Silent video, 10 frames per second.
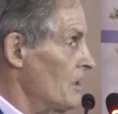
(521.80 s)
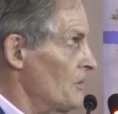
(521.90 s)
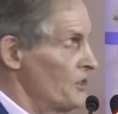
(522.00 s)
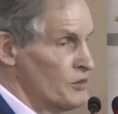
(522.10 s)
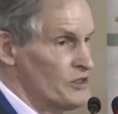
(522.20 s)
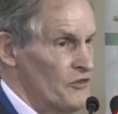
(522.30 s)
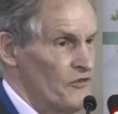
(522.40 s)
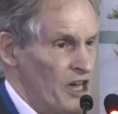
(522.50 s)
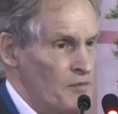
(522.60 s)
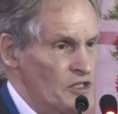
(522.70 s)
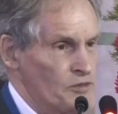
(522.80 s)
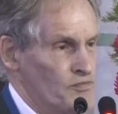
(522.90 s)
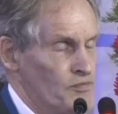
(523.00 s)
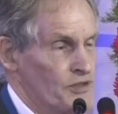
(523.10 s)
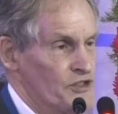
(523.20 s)
There was a famous
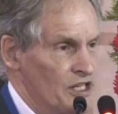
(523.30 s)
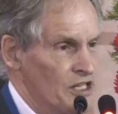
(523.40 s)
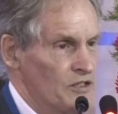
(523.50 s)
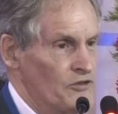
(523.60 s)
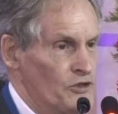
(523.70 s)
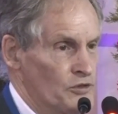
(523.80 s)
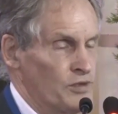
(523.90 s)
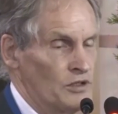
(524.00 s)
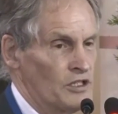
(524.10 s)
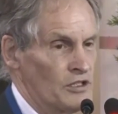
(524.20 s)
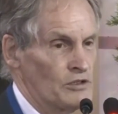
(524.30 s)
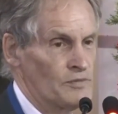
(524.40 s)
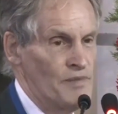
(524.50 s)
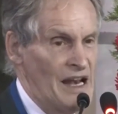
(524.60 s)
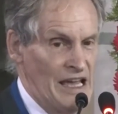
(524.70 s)
Brazilian footballer
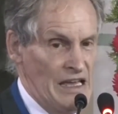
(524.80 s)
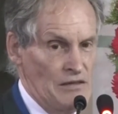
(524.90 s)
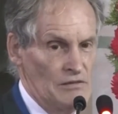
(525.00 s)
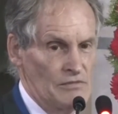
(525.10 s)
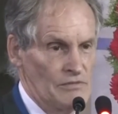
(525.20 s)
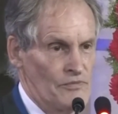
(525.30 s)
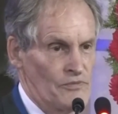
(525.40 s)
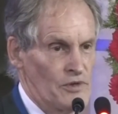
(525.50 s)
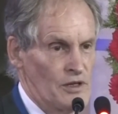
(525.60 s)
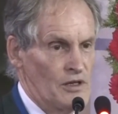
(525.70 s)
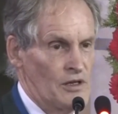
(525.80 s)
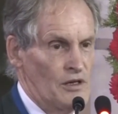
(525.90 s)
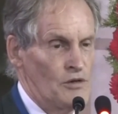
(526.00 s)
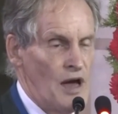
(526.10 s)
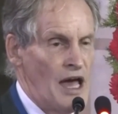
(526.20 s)
called Pelé,
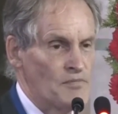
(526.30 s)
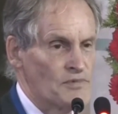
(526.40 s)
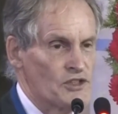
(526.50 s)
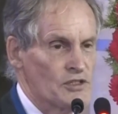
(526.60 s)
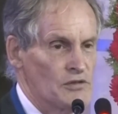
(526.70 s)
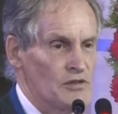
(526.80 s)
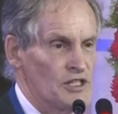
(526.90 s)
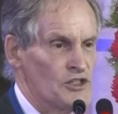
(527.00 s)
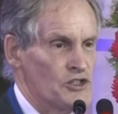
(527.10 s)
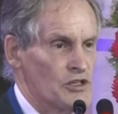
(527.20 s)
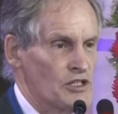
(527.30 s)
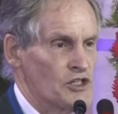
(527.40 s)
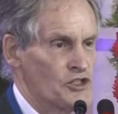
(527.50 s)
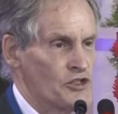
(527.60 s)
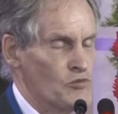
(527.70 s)
who absolutely
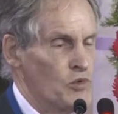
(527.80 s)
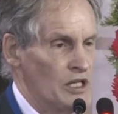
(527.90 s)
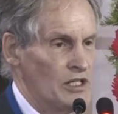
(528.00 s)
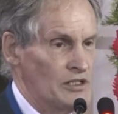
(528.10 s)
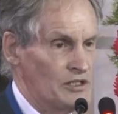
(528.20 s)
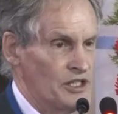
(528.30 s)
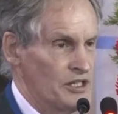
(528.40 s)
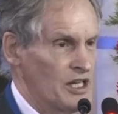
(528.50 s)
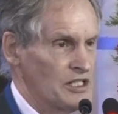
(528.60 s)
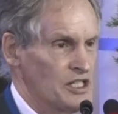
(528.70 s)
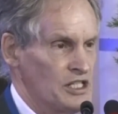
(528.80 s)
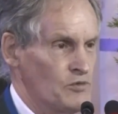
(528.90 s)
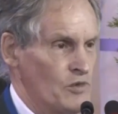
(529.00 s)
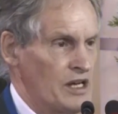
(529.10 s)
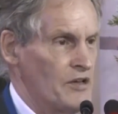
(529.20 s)
astonished the world in
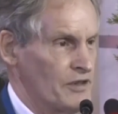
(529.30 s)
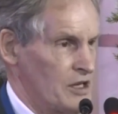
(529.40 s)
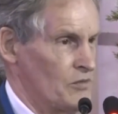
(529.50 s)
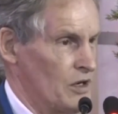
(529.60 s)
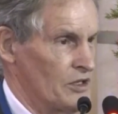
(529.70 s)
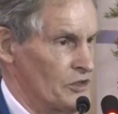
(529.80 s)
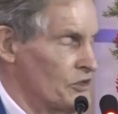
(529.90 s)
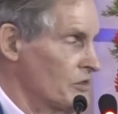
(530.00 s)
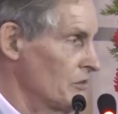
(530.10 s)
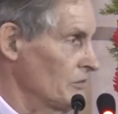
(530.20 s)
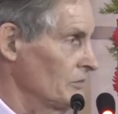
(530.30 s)
19 whenever it was.